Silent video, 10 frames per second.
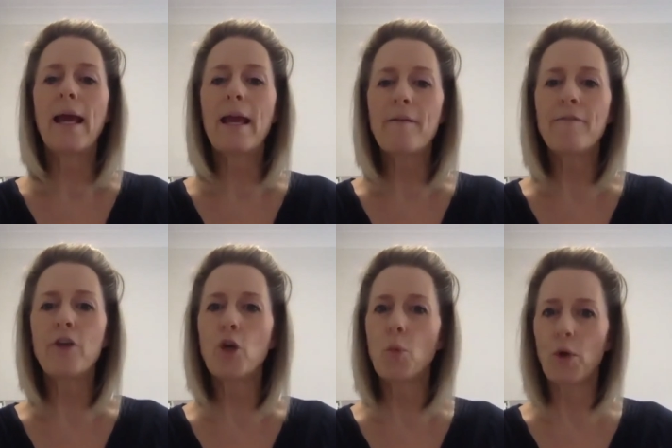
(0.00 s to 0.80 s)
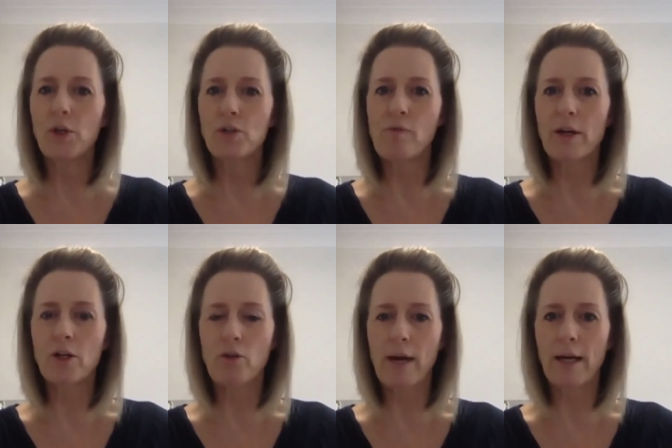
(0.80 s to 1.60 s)
If you want to run
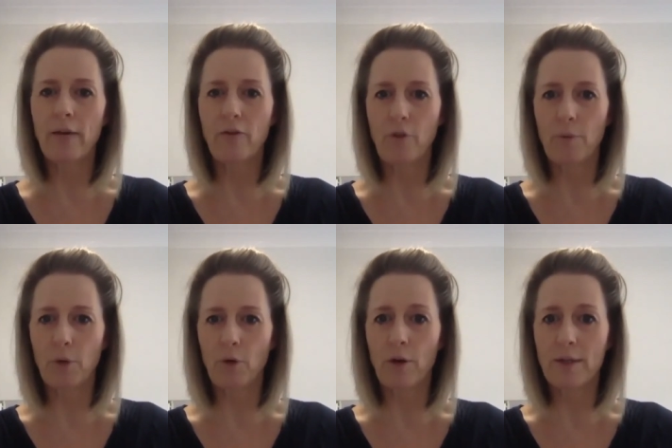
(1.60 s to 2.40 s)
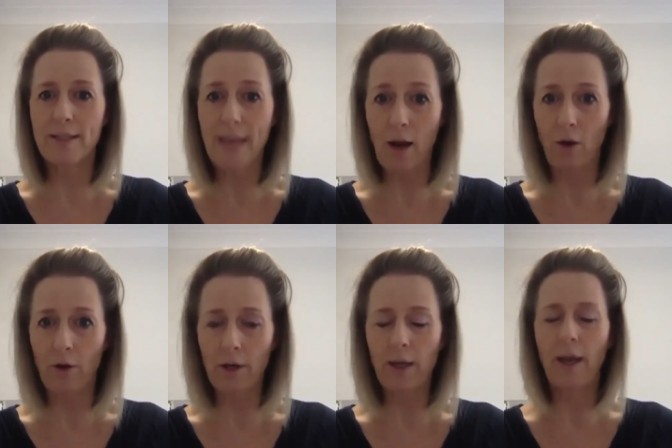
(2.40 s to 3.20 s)
training from your own
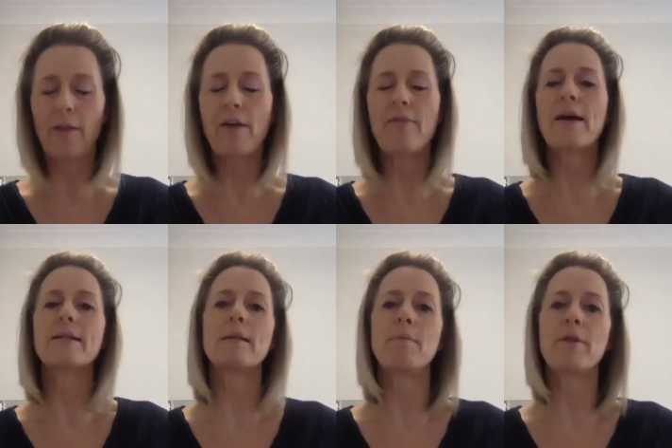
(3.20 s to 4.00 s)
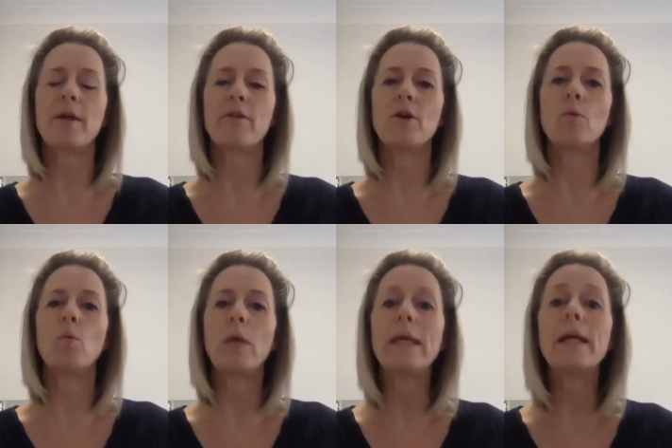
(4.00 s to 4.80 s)
salon, then that's something that
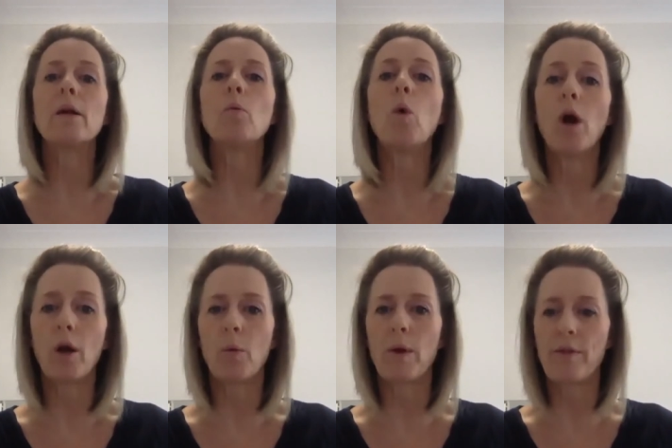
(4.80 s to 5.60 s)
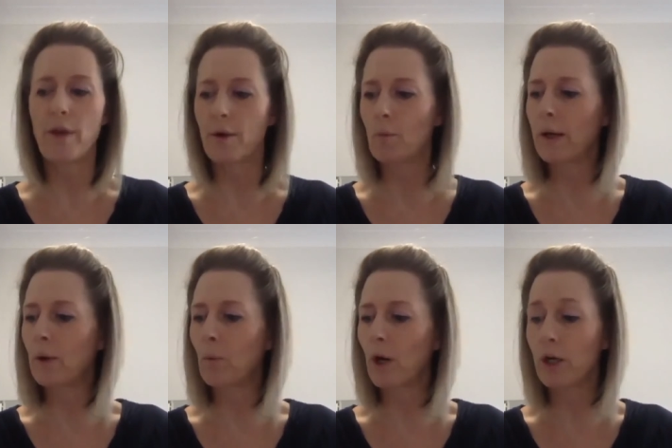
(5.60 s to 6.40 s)
we can work with you. We
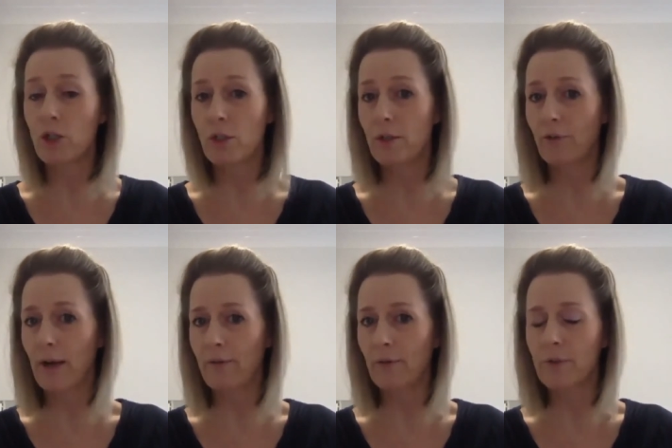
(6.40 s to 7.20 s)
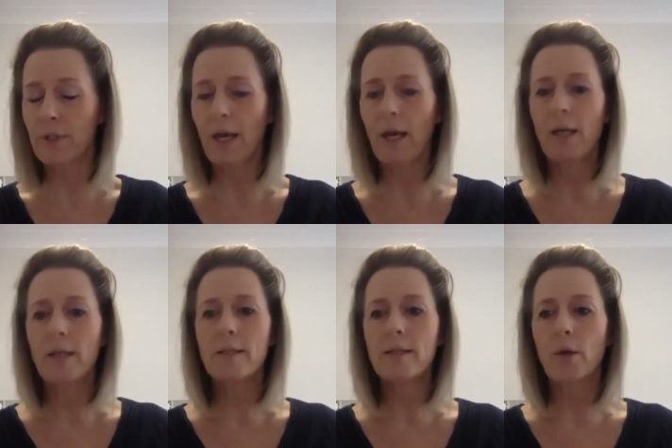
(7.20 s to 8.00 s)
can work at 2 different levels.
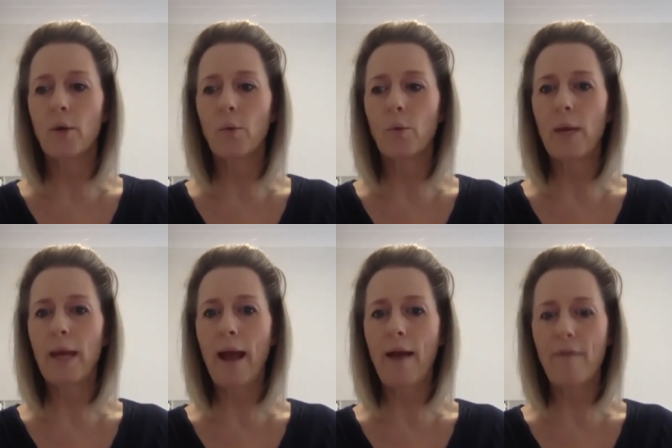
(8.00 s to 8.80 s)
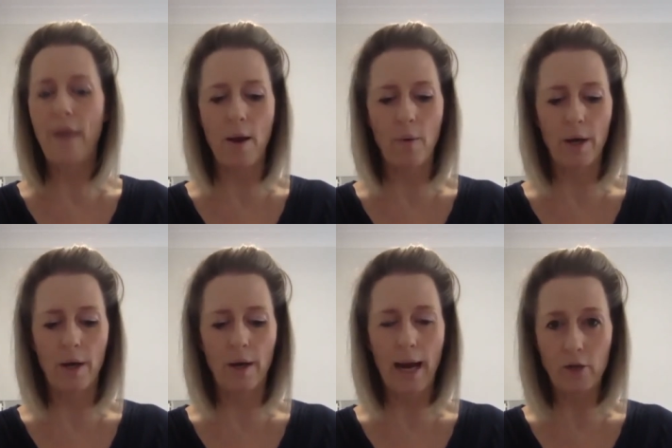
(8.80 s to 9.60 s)
So we have
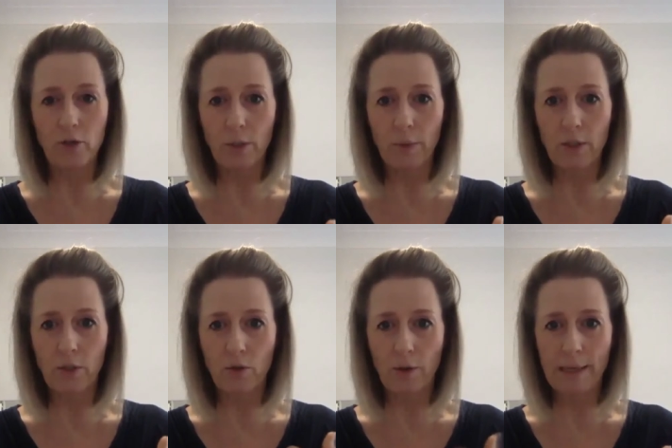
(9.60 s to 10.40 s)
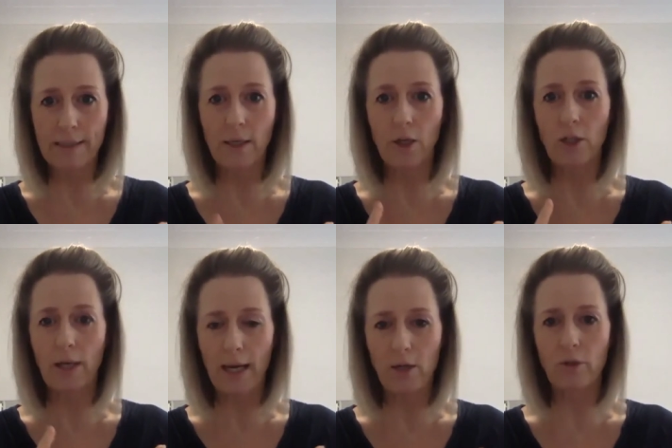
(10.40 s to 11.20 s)
our entry to industry massage
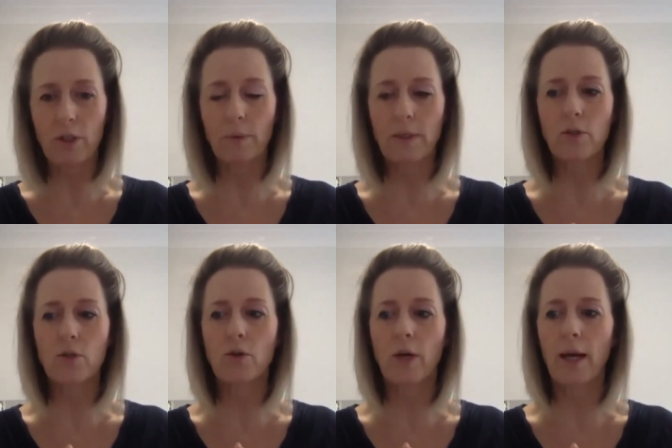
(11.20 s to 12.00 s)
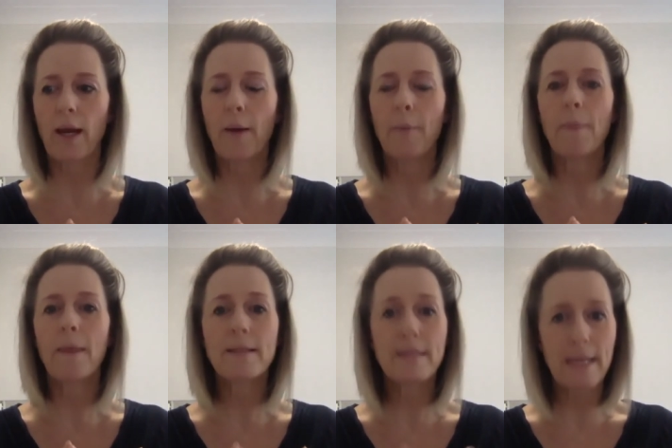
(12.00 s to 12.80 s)
and entry to industry
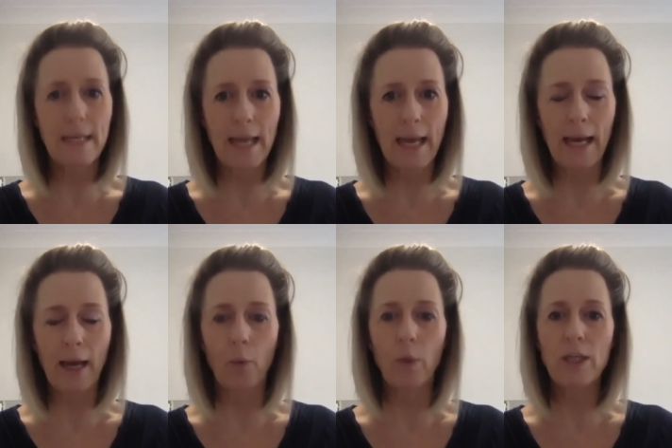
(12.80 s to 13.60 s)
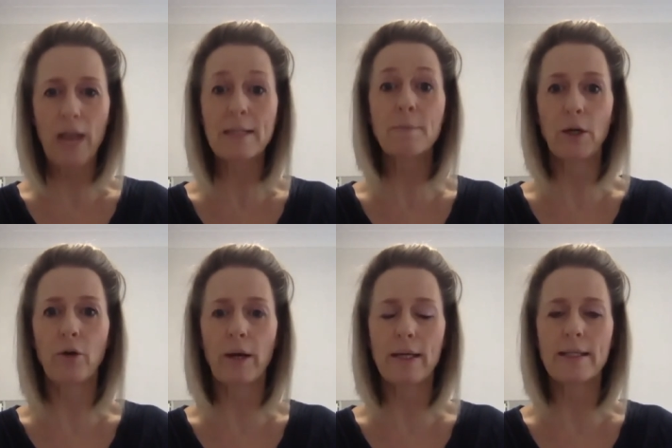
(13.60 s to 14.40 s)
skincare, which has been
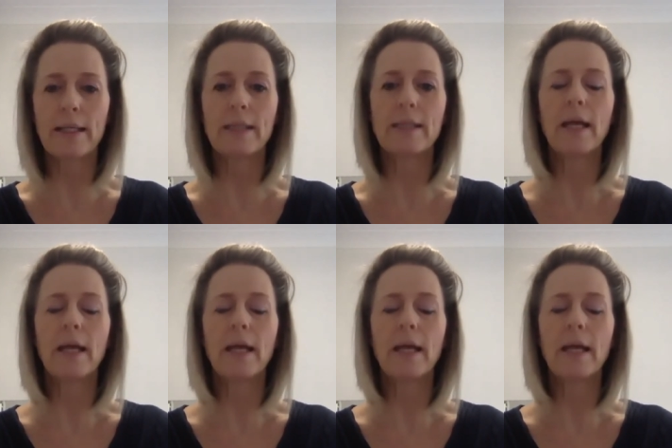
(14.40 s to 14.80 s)
accredited,